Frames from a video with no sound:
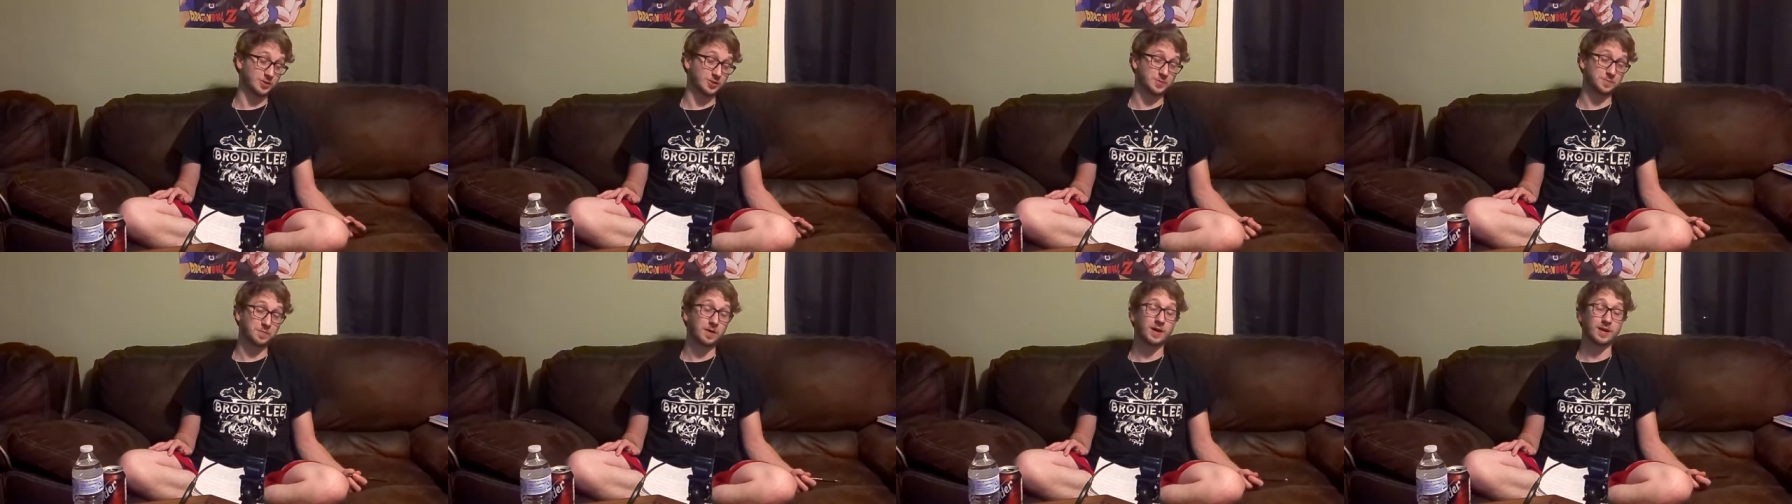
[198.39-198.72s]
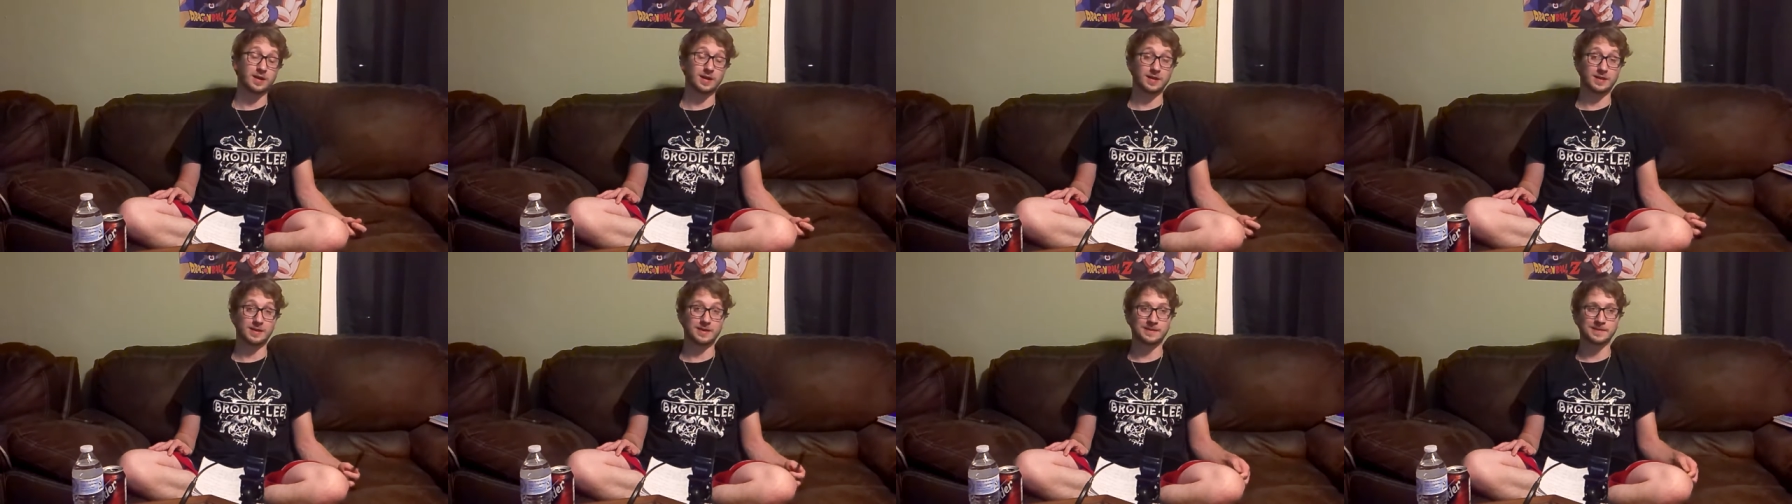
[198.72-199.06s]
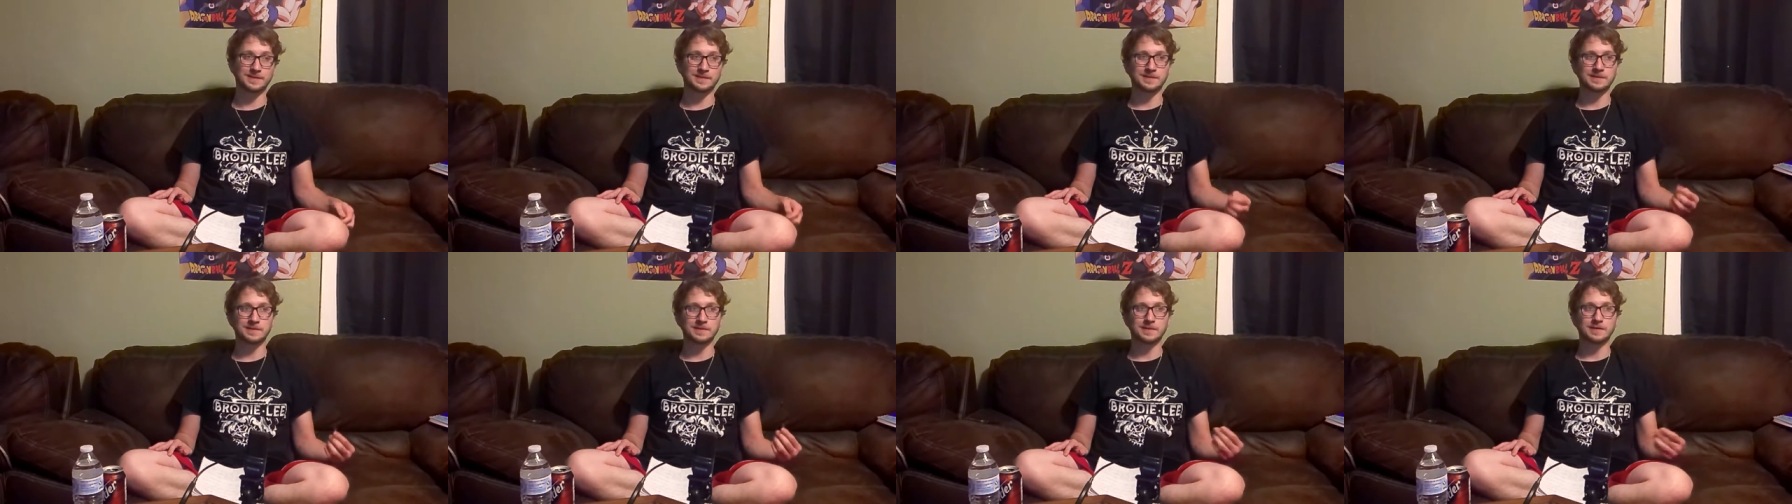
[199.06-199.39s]
spotted it
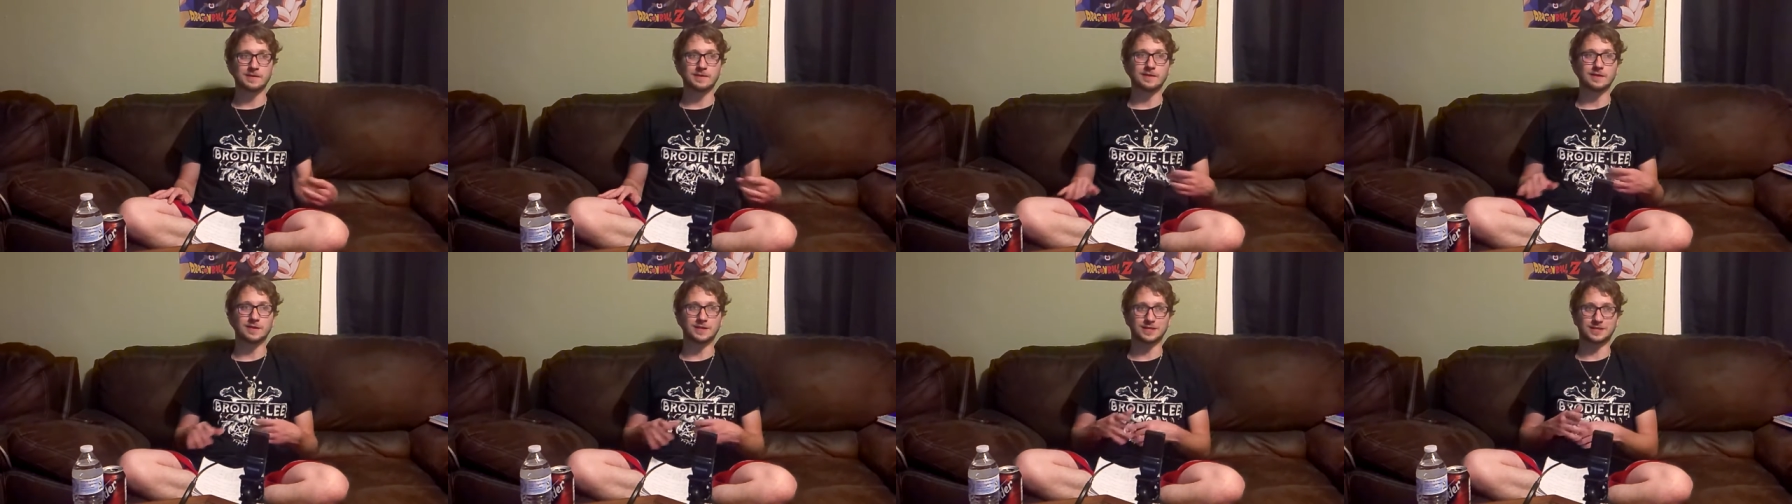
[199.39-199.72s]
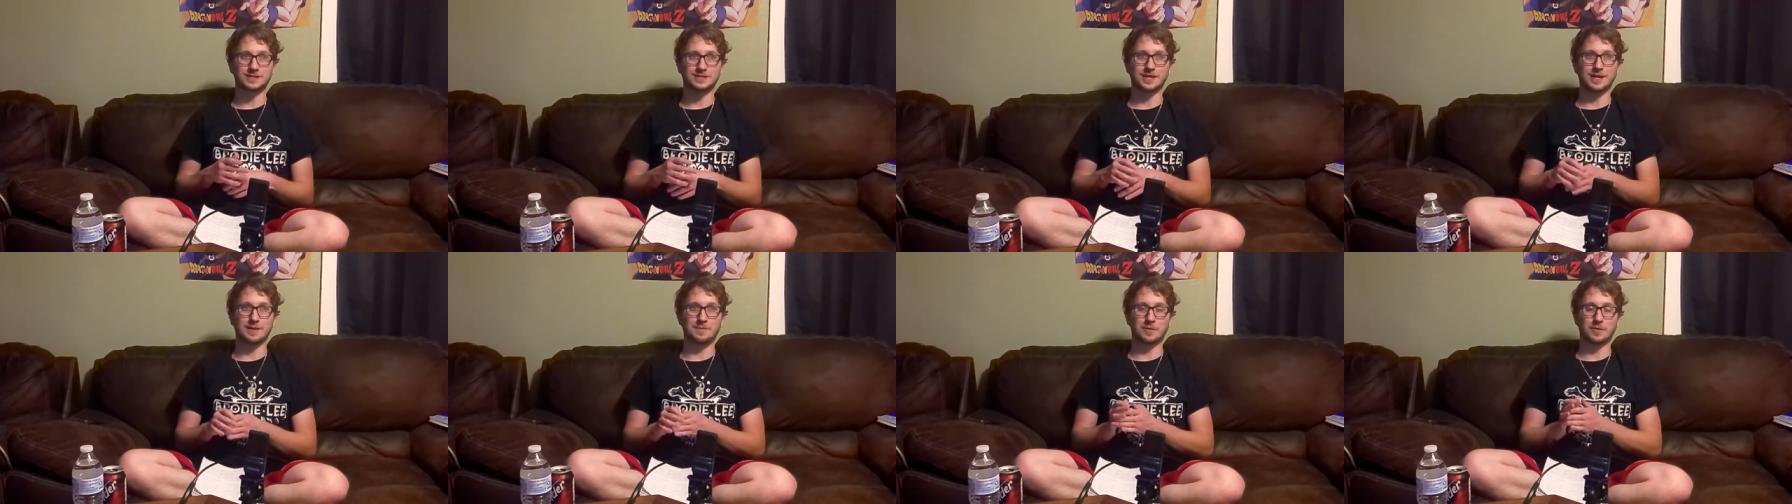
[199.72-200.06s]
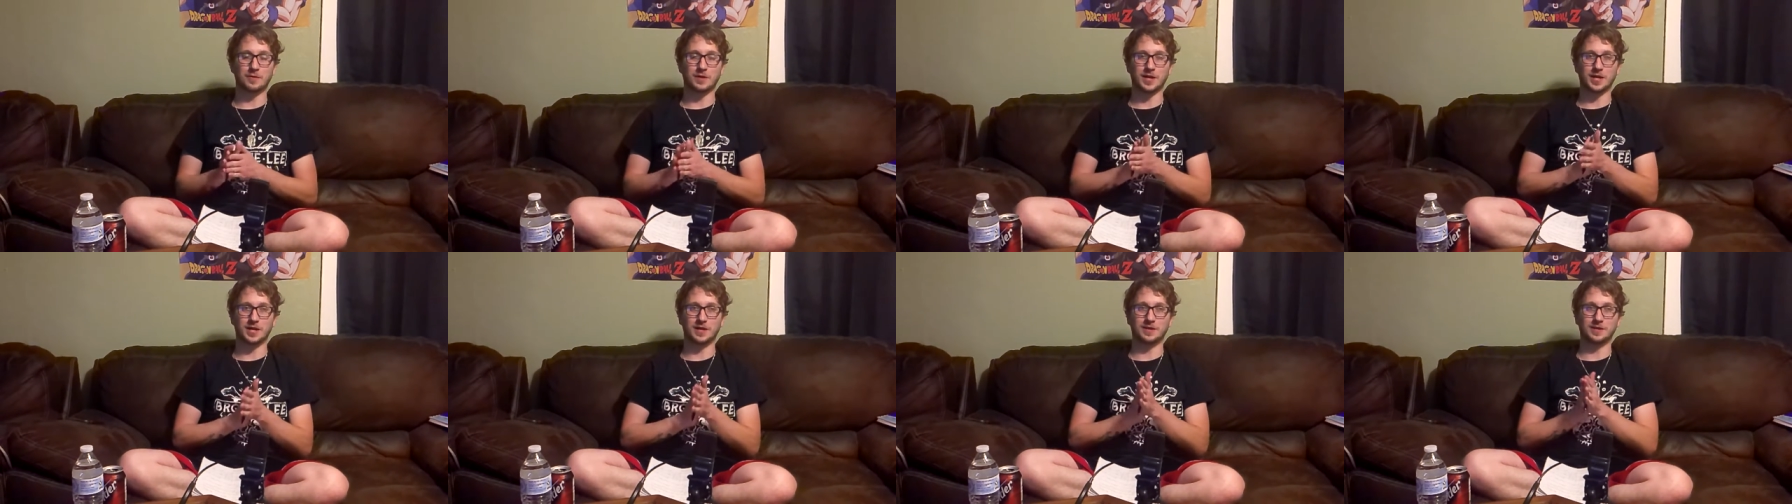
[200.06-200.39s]
this time
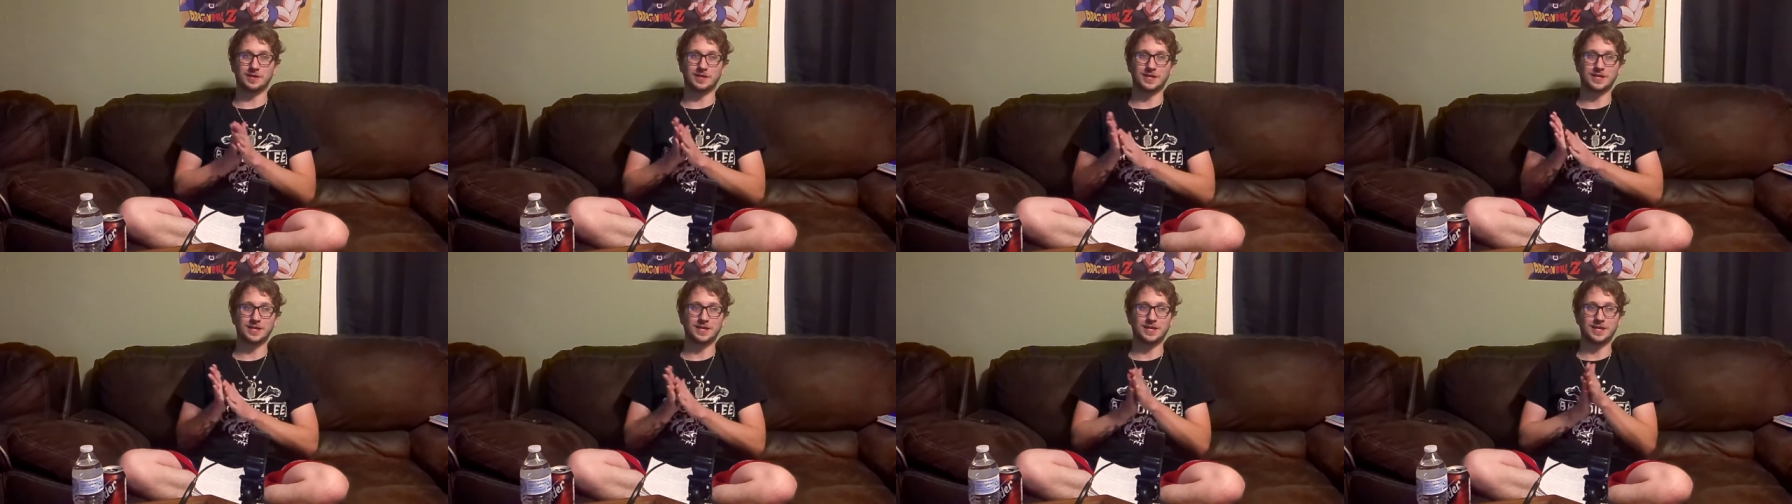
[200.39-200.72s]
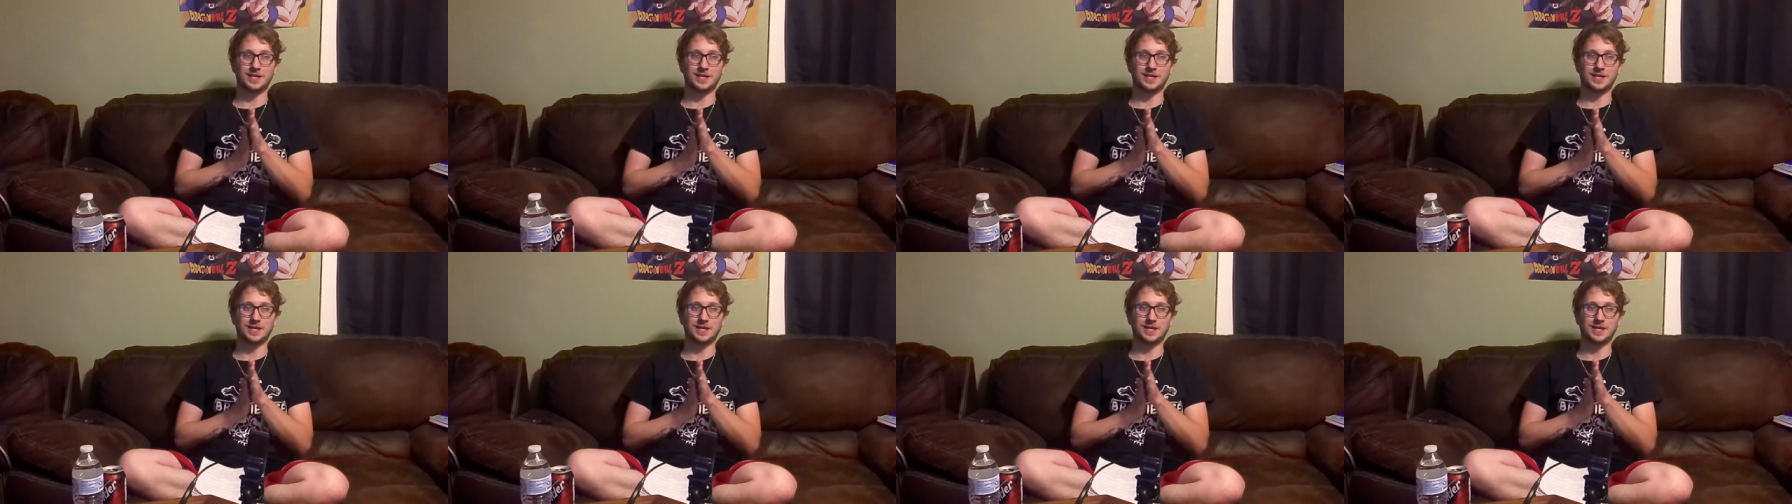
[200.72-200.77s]
around.